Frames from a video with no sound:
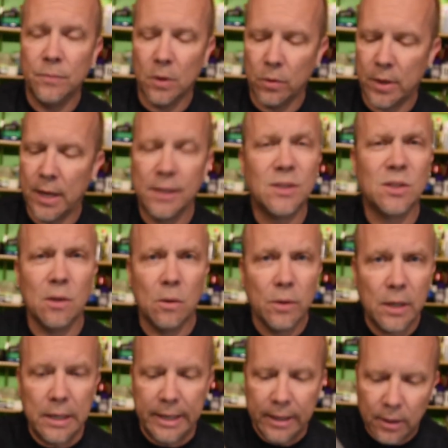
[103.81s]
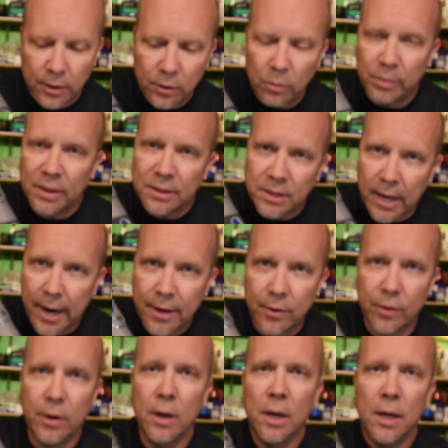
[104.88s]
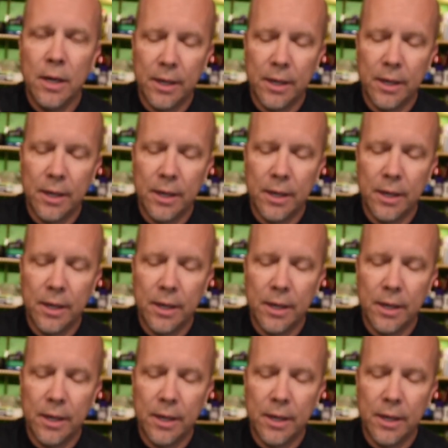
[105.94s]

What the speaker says: Okay, so get a little bit tighter